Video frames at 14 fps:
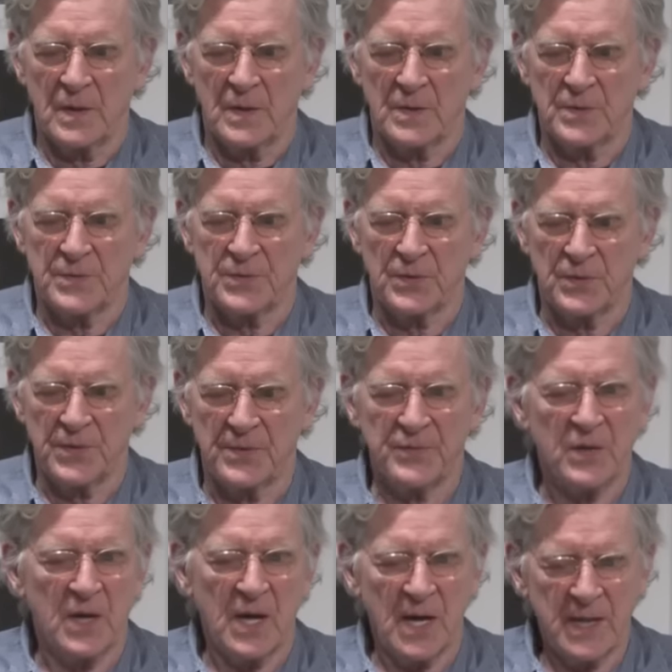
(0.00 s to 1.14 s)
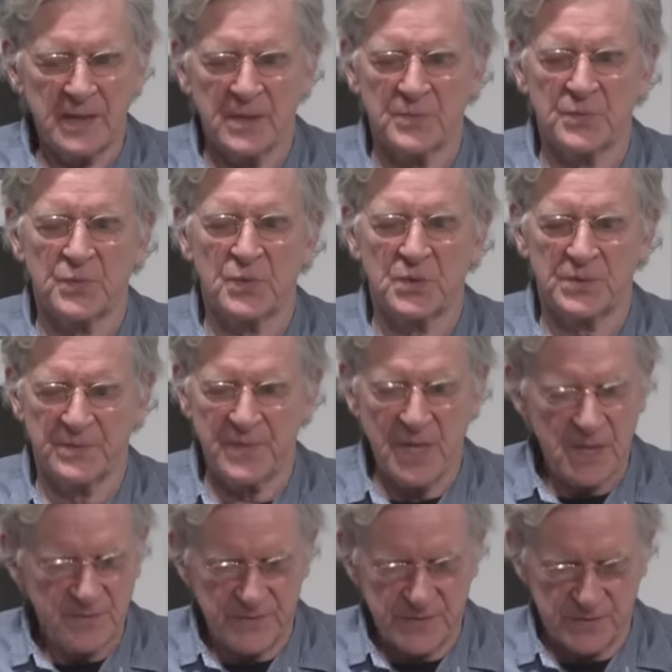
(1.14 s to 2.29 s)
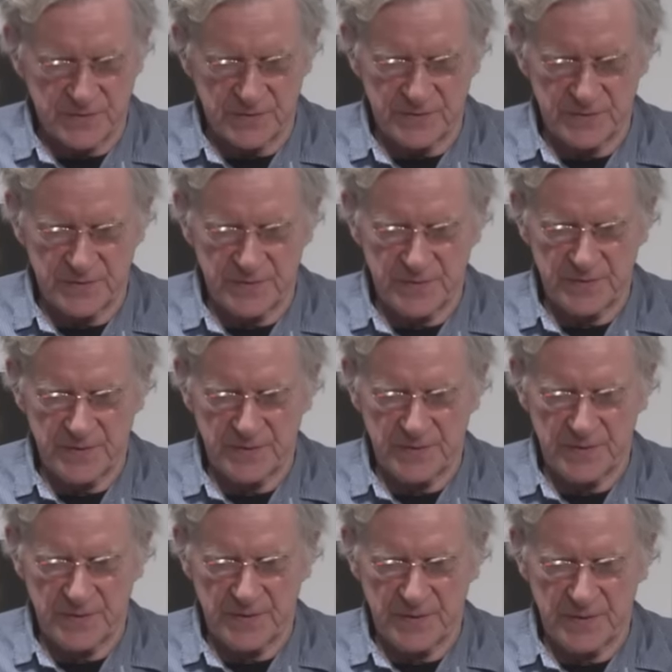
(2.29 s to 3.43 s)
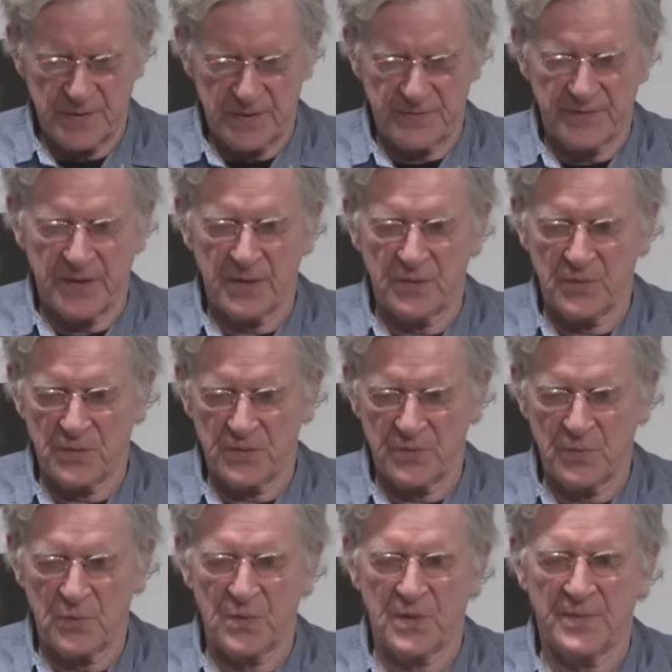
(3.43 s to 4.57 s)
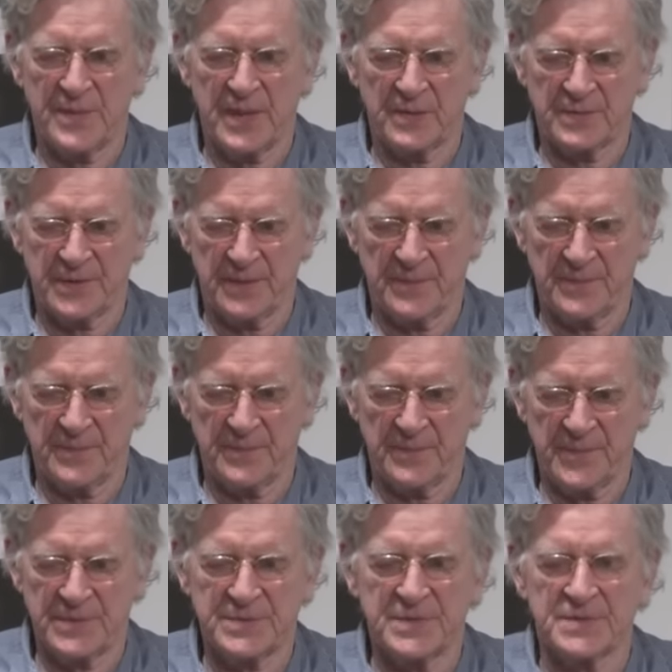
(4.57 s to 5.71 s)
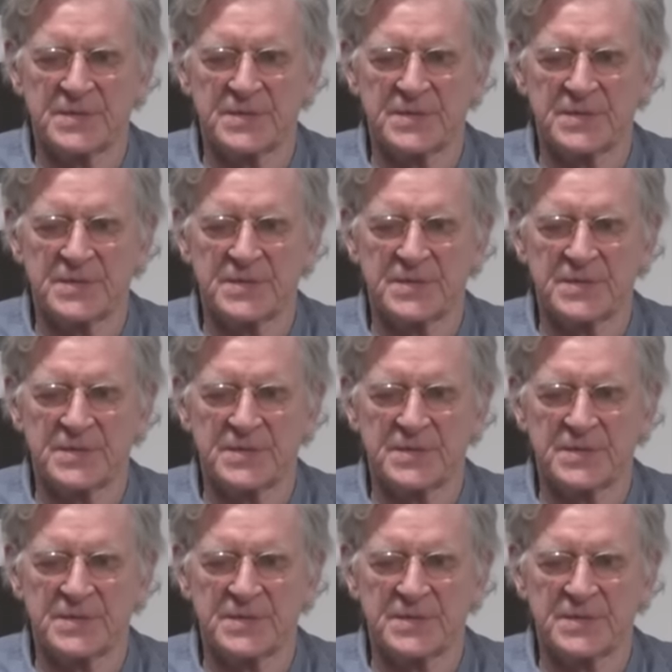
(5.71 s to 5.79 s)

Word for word: So therefore, I can broaden my vision if I learn more about them. This is the